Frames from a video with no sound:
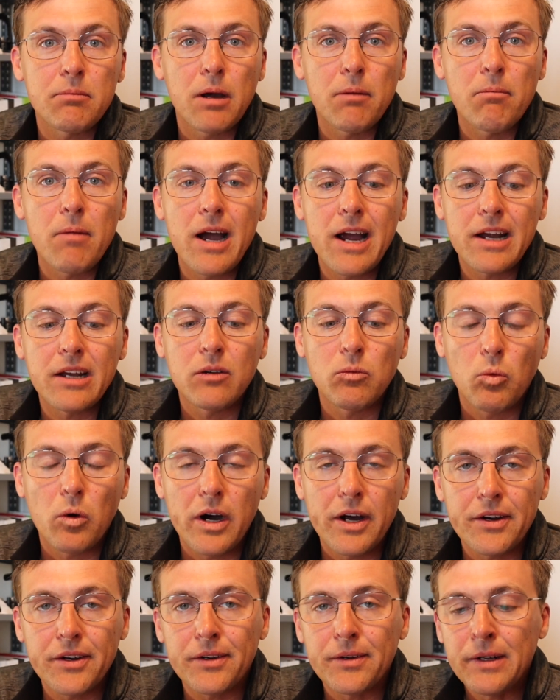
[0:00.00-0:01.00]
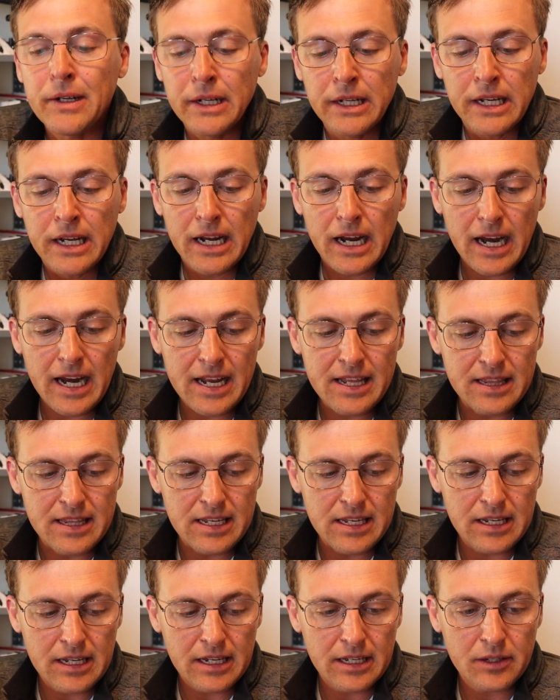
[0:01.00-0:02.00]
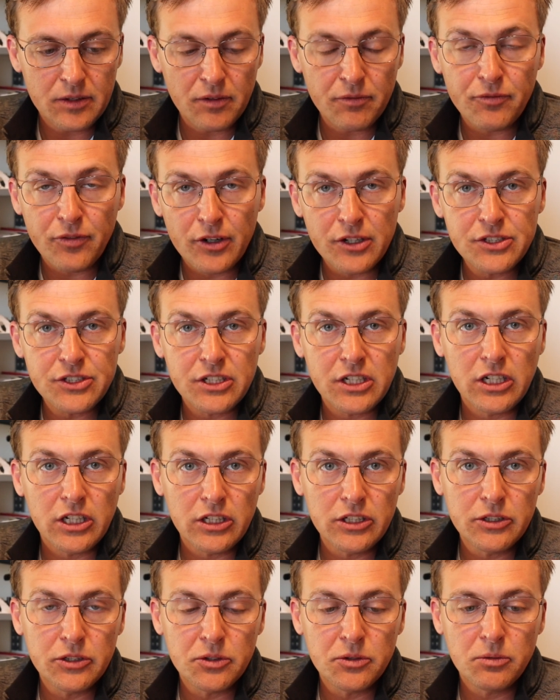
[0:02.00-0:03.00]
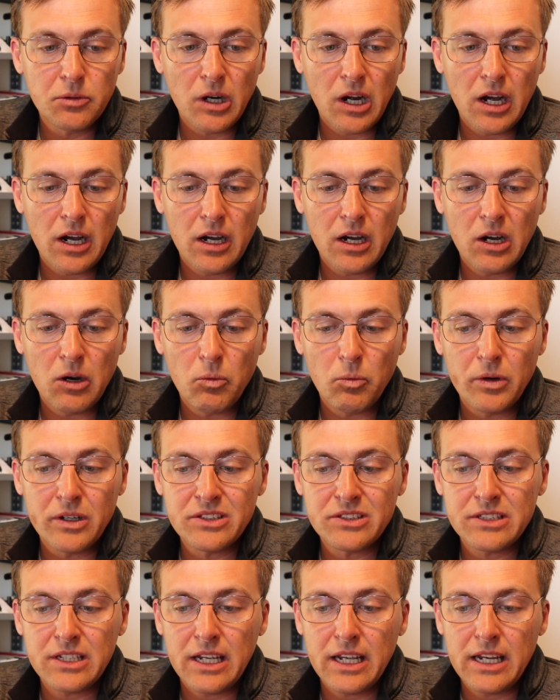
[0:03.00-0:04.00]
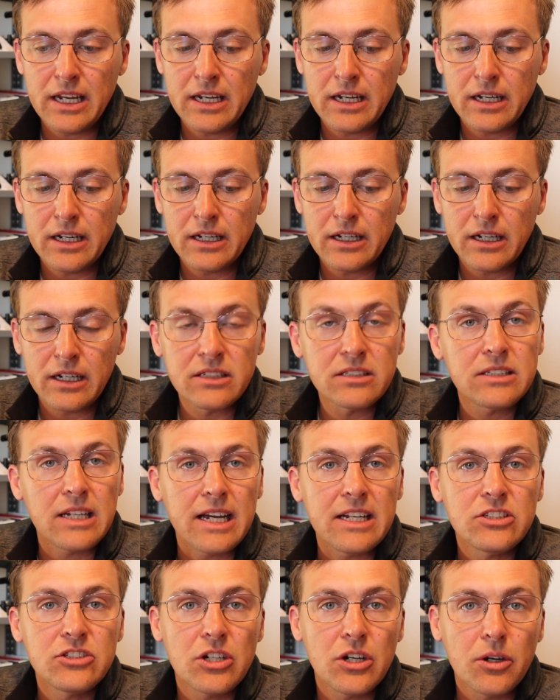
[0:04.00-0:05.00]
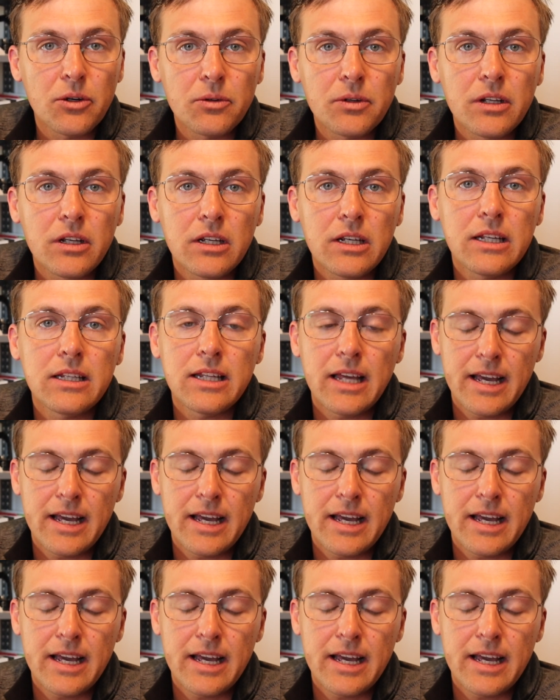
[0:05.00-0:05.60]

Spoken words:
my mind wander. And the first clue was a side tone in the